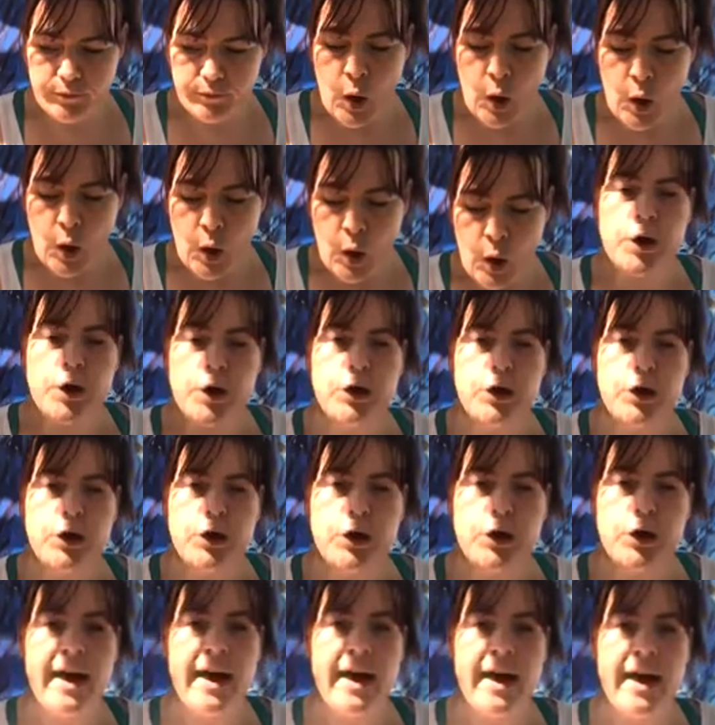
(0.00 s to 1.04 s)
when you
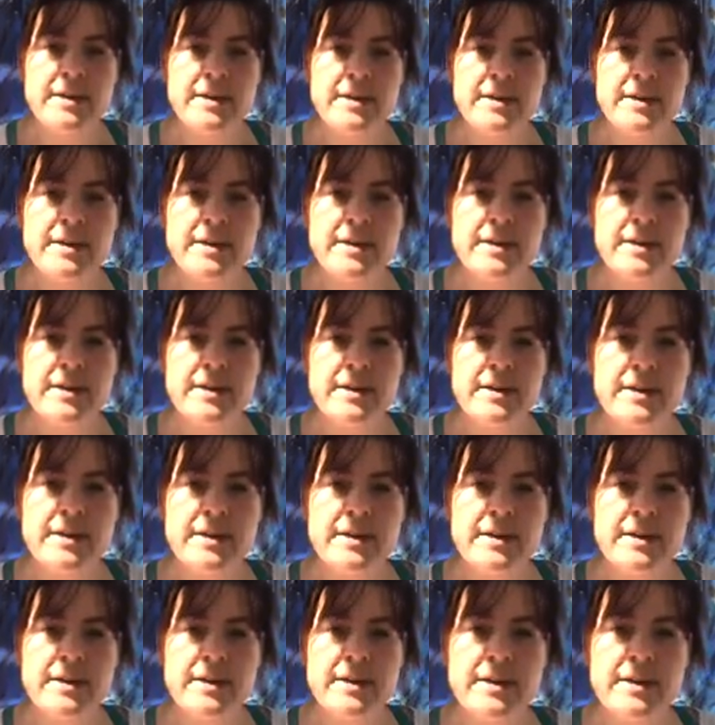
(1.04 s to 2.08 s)
have to limit
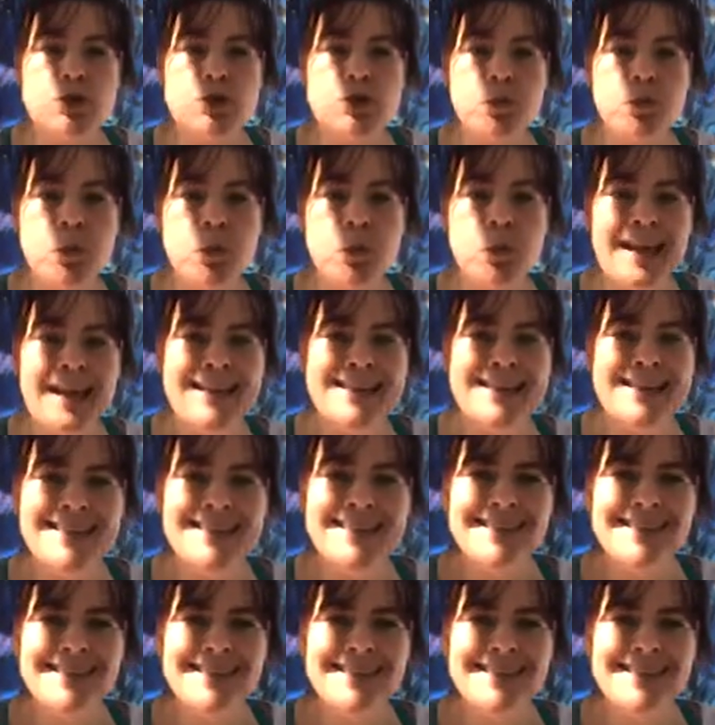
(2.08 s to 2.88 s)
somebody's right